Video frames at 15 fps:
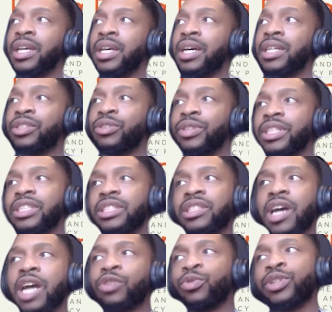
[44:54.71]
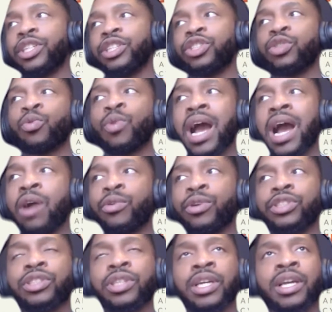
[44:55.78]
to these non-traditional
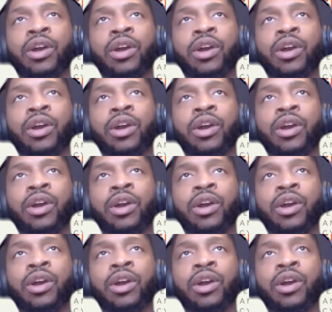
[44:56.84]
hours,